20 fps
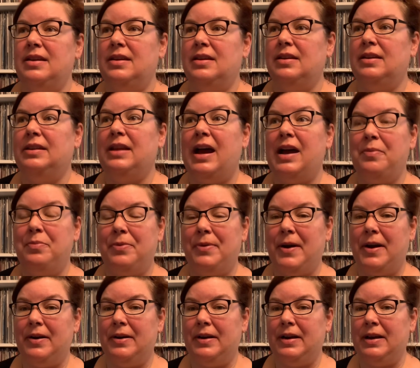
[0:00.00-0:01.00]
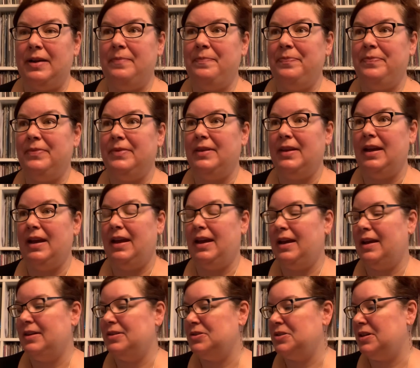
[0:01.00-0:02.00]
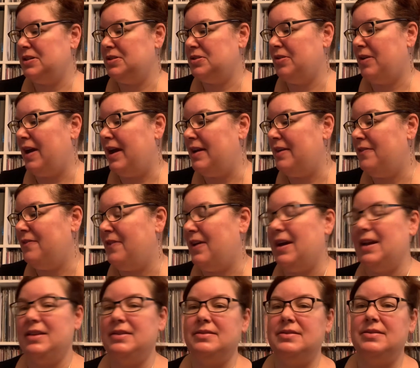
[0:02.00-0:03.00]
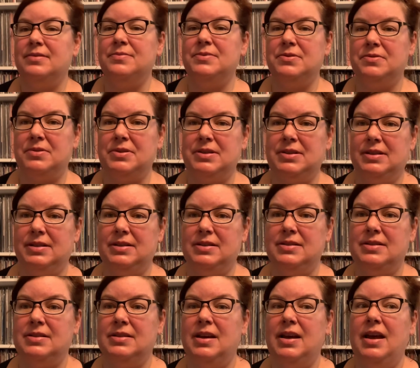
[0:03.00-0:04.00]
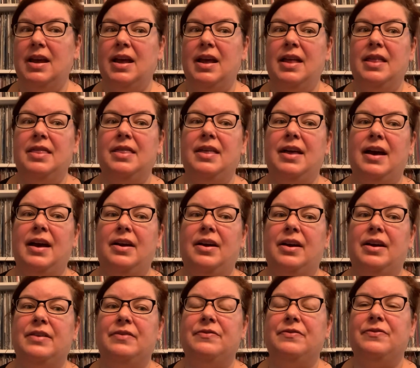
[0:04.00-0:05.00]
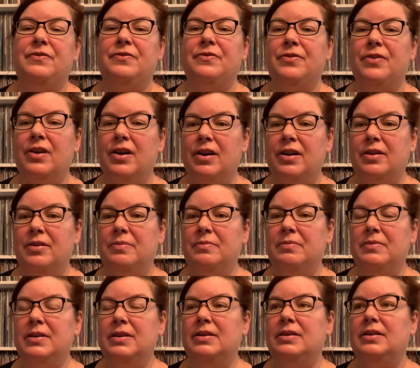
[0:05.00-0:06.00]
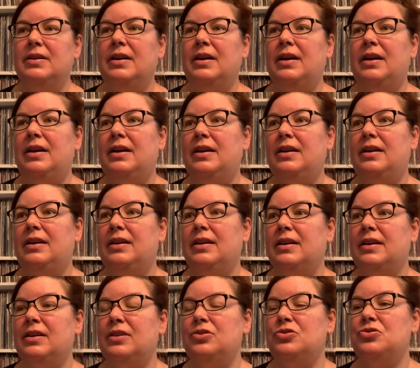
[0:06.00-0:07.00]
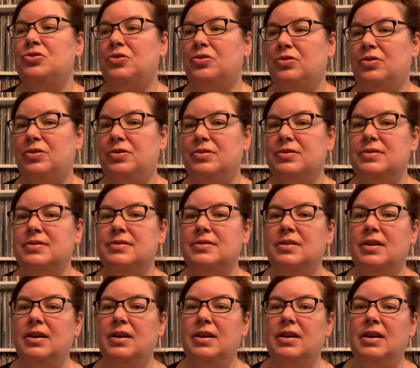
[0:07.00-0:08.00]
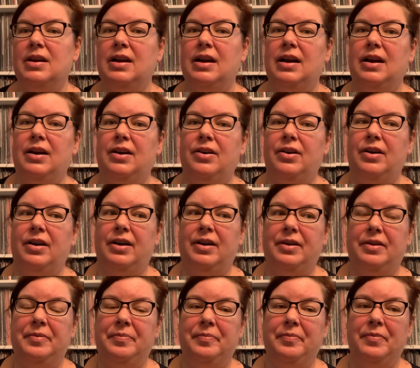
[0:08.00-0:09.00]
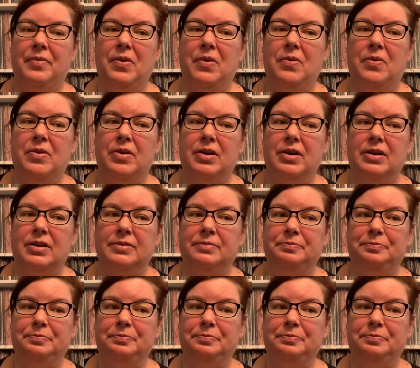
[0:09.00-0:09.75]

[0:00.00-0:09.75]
library and try to find some sources that are from journals or,